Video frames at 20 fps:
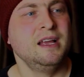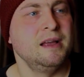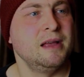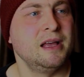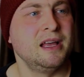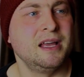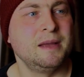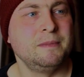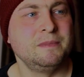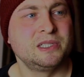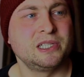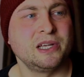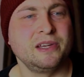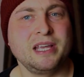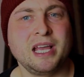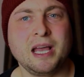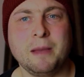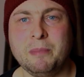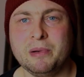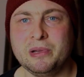So
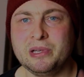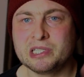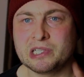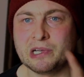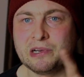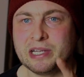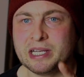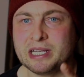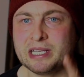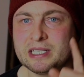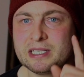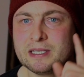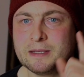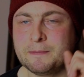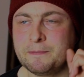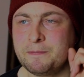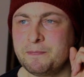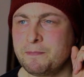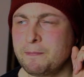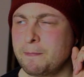yeah, Blue Tonic
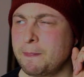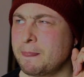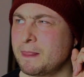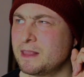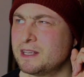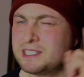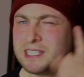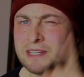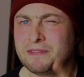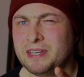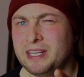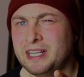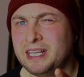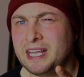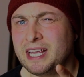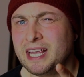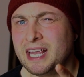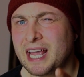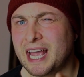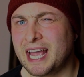
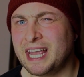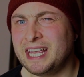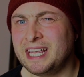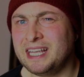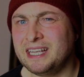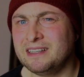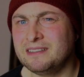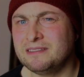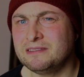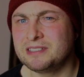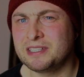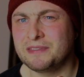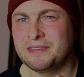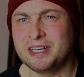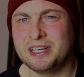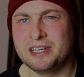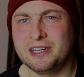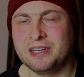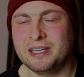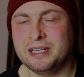78,
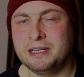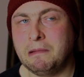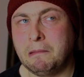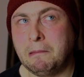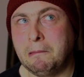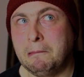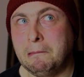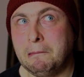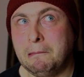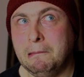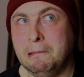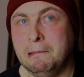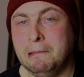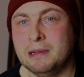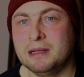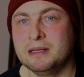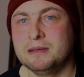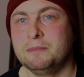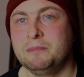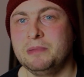79?
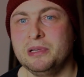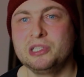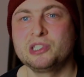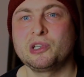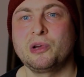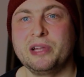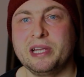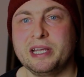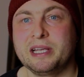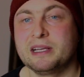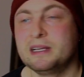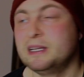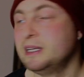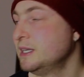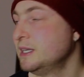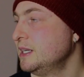Ooh, Blue Tonic.